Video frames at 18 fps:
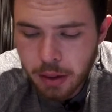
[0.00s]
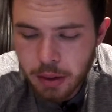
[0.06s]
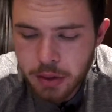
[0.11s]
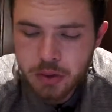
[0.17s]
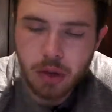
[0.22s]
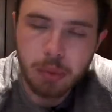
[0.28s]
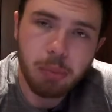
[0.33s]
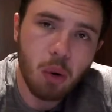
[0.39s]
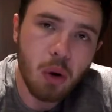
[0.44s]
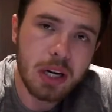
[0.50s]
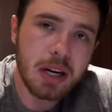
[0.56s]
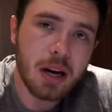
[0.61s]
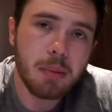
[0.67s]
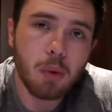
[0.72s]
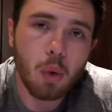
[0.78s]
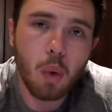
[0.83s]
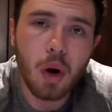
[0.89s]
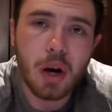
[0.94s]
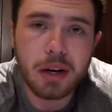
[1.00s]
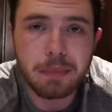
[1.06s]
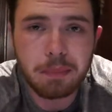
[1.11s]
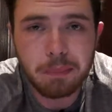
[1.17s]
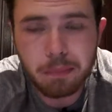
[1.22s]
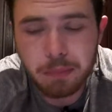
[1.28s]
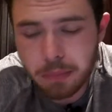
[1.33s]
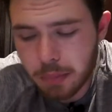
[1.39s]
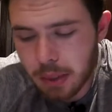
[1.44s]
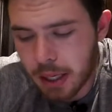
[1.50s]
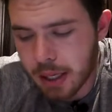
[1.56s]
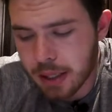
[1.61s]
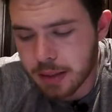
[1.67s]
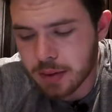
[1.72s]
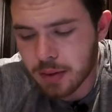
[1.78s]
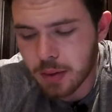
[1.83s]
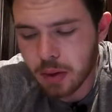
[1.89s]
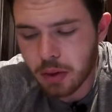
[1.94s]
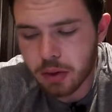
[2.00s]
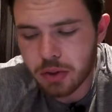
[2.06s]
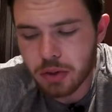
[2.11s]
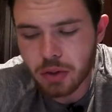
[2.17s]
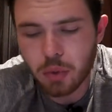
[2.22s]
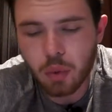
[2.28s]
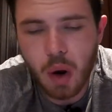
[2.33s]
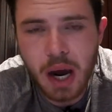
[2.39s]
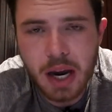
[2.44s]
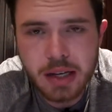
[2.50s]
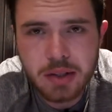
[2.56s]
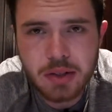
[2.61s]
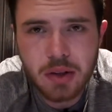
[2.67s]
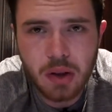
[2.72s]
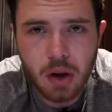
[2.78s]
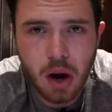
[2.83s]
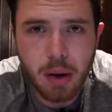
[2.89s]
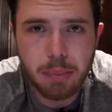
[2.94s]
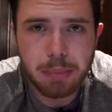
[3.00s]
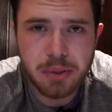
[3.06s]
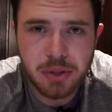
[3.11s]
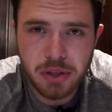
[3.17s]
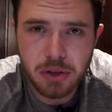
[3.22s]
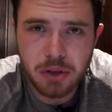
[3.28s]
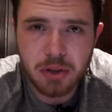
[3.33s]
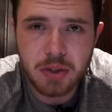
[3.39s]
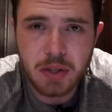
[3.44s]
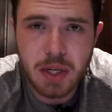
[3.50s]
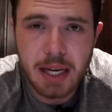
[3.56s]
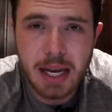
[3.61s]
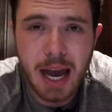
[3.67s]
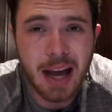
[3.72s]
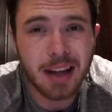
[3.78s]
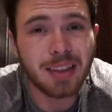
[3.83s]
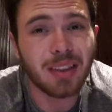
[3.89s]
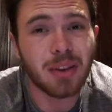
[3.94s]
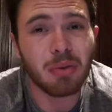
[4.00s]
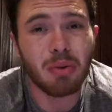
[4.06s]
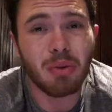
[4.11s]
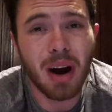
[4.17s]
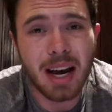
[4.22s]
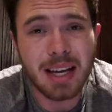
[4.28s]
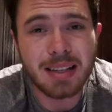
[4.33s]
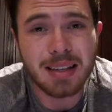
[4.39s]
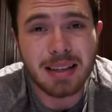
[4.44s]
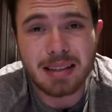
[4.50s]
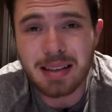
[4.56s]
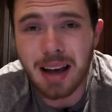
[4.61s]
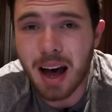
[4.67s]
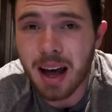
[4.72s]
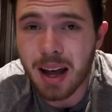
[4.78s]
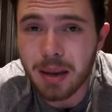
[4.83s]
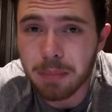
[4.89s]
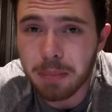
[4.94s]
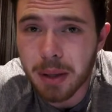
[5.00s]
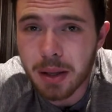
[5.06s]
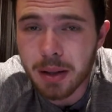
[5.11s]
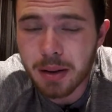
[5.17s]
So point number one is to rise to the opportunity at the right time.